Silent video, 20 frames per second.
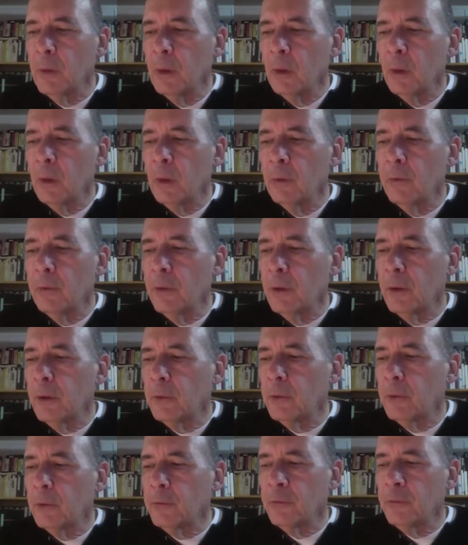
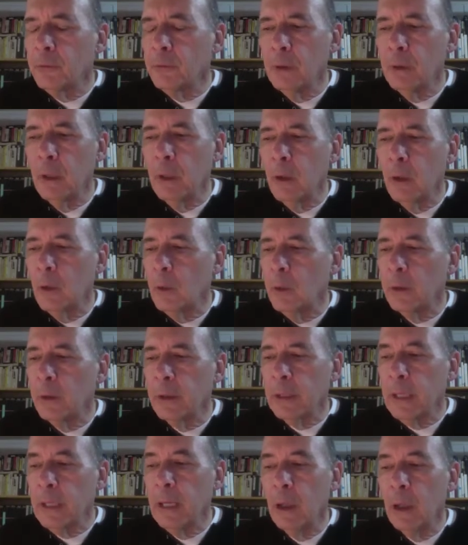there's, you know, an
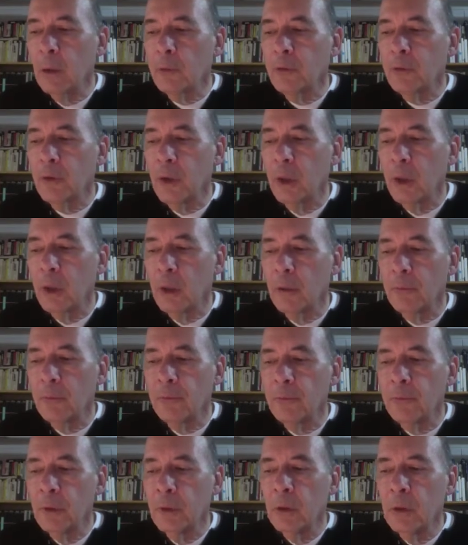account of